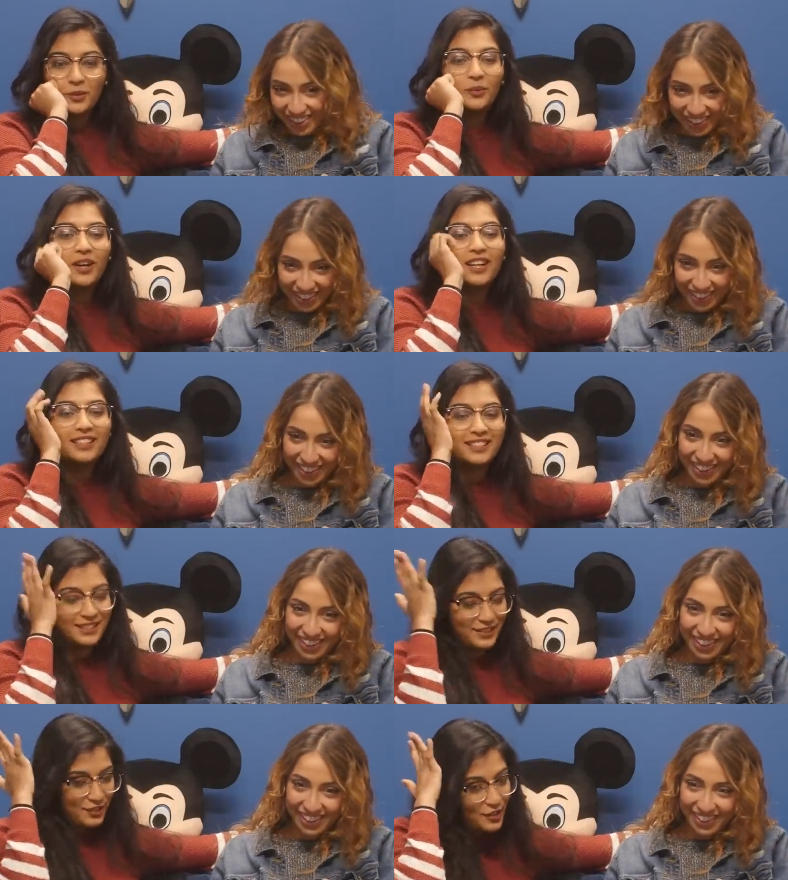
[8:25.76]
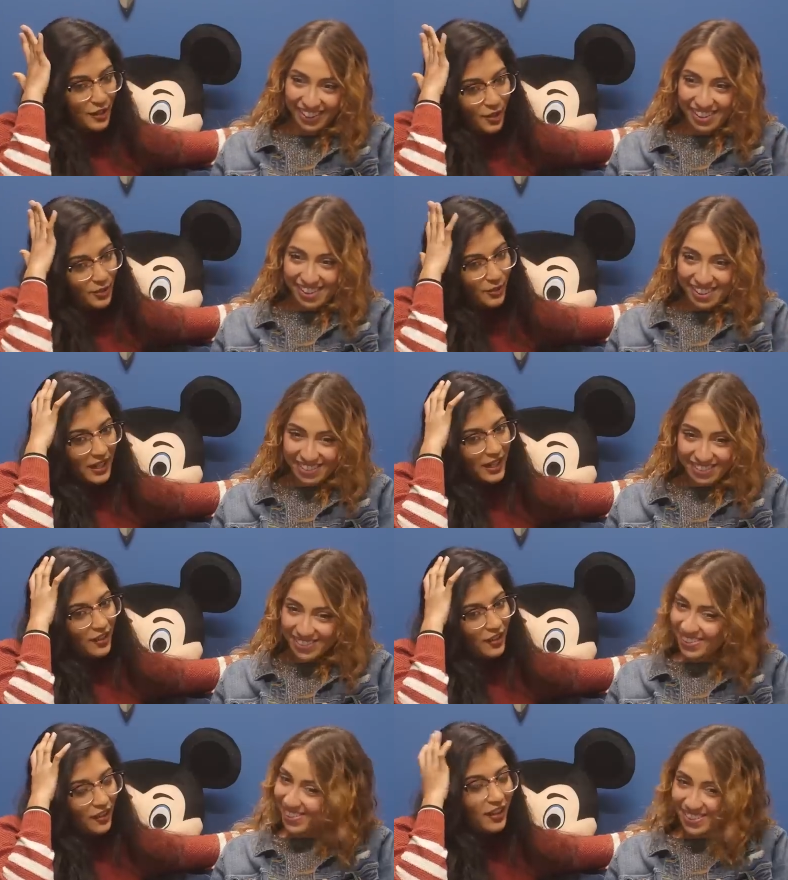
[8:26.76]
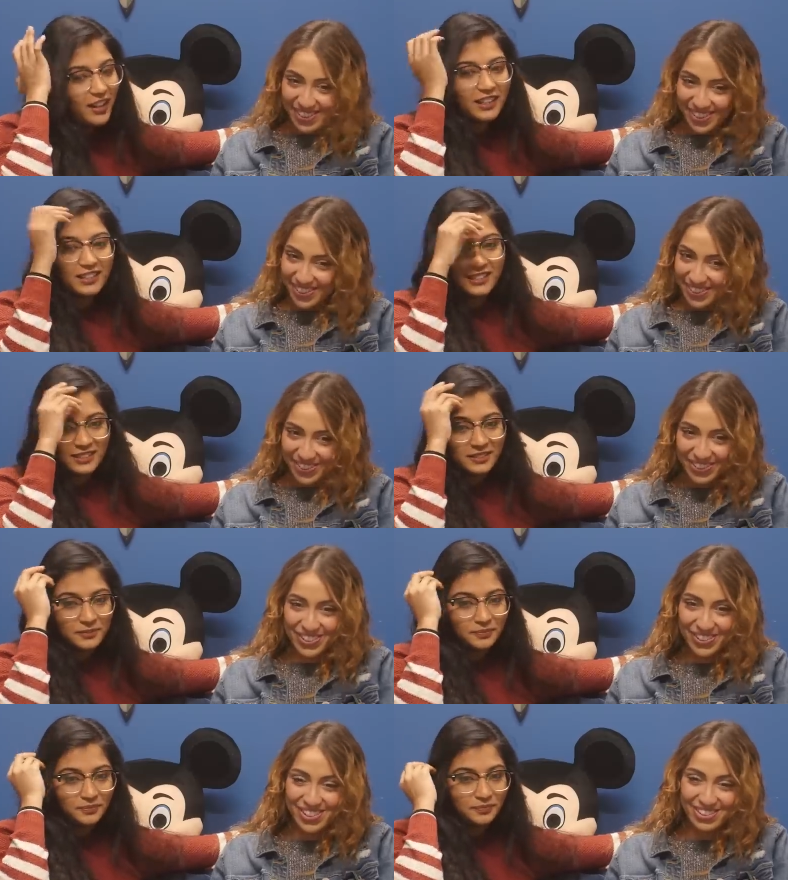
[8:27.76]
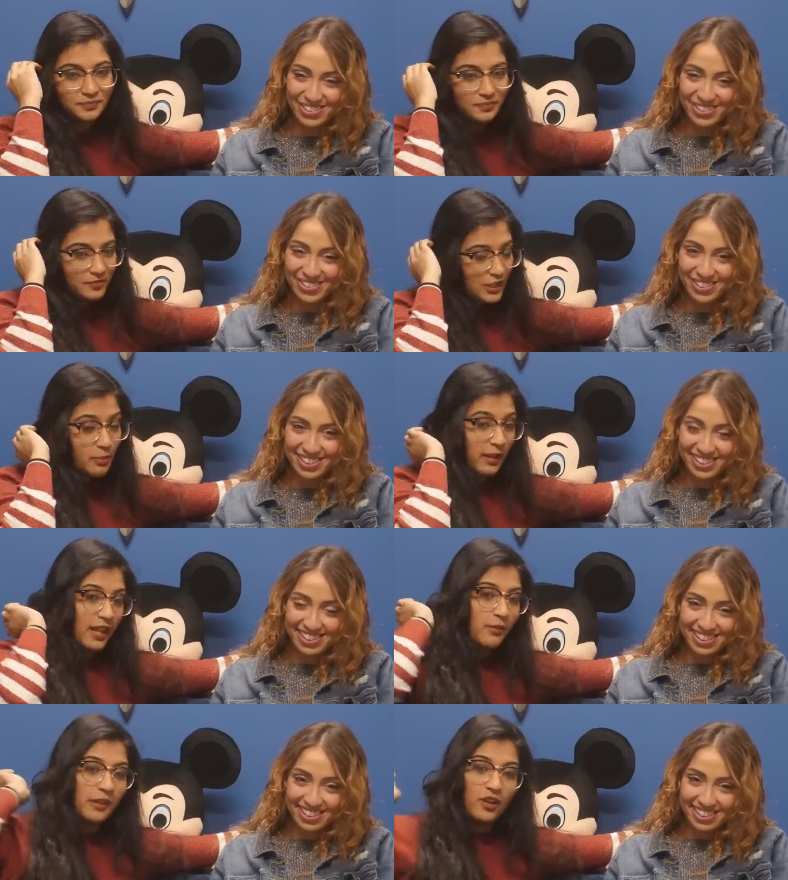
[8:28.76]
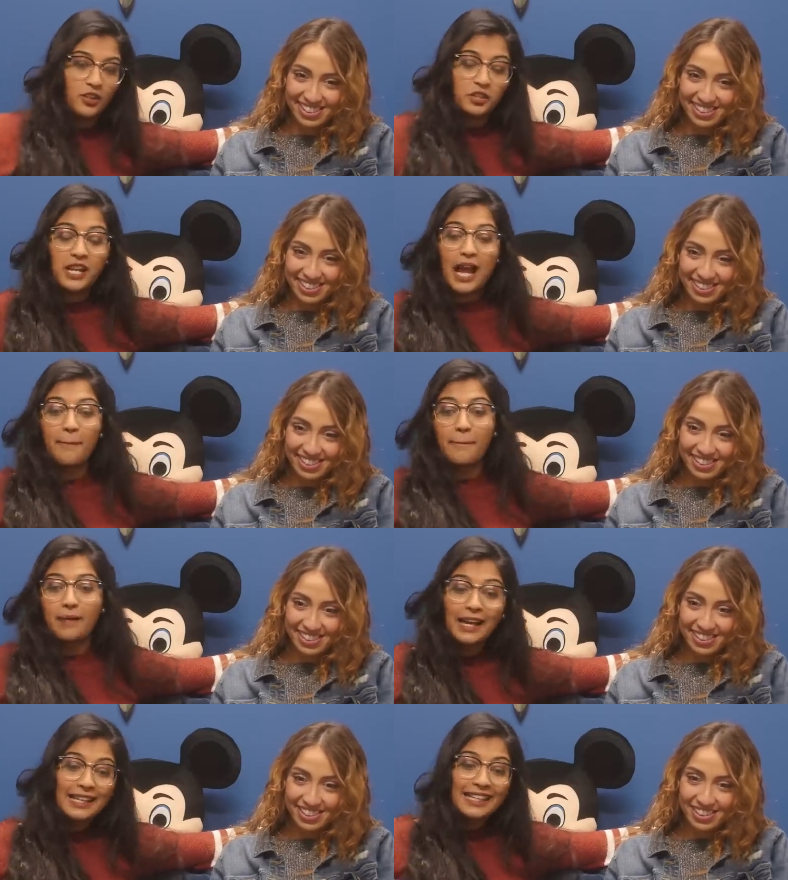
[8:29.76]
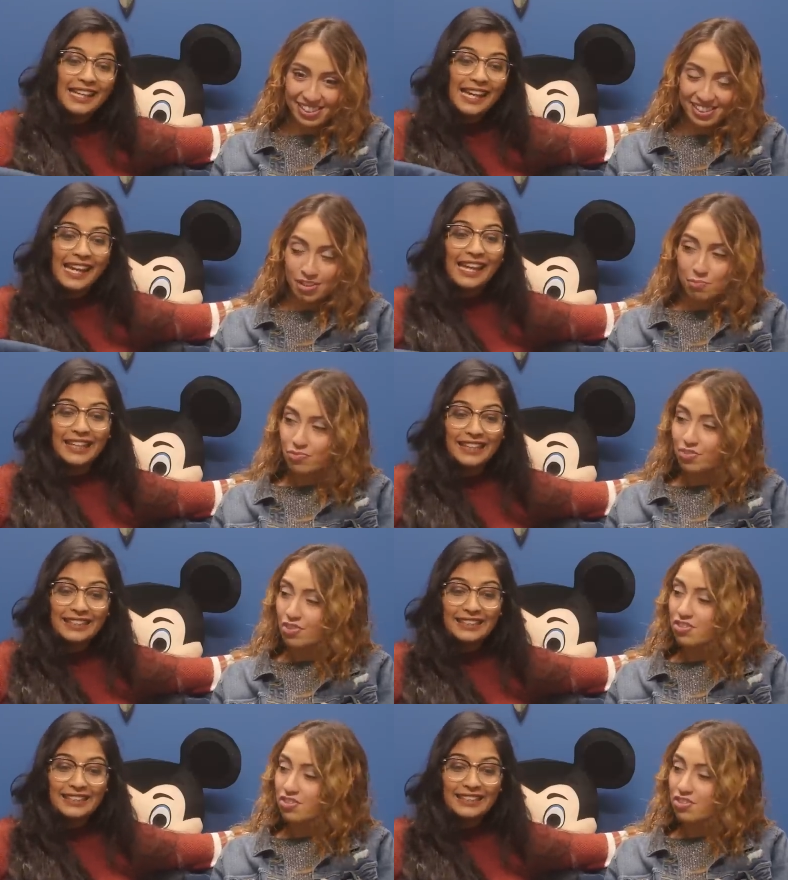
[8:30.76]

Speaker 1: What is going on? This Penelope girl, she got money.